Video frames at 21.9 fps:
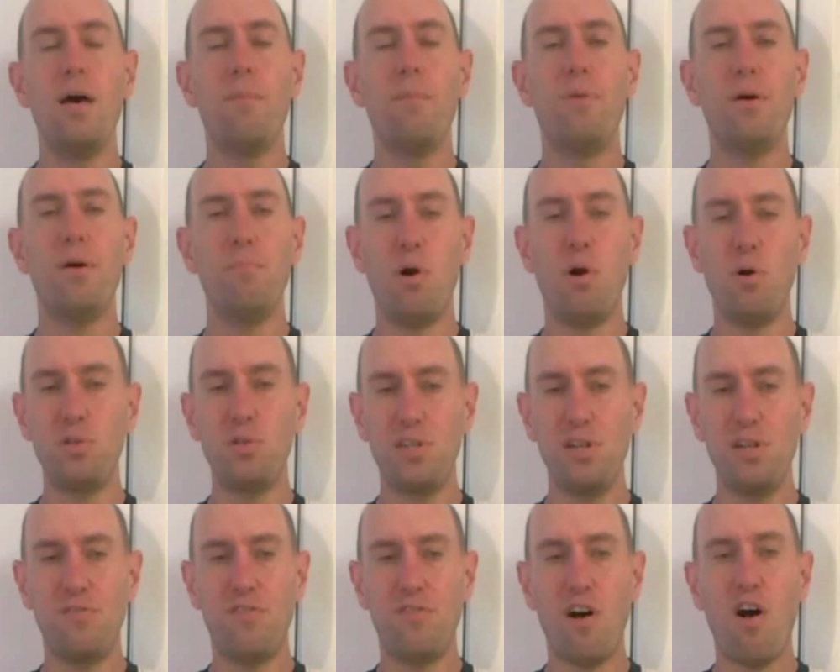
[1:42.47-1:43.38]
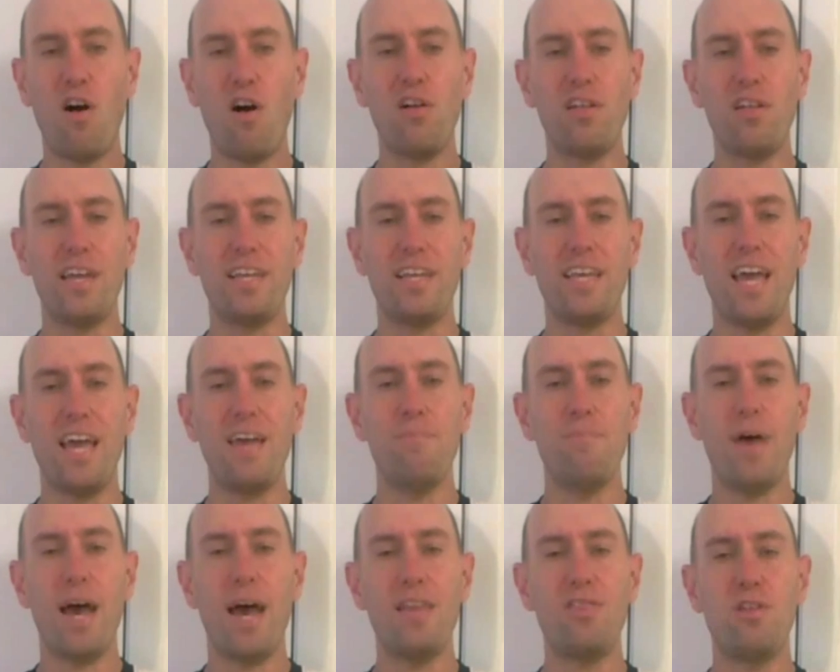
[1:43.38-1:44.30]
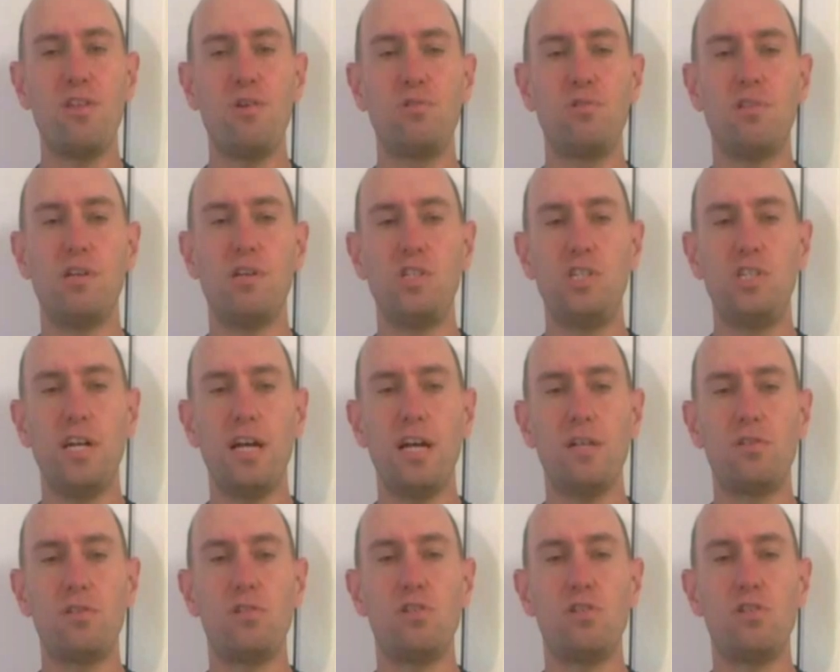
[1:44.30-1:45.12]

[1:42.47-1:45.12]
But most of all, it gave Matthews the chance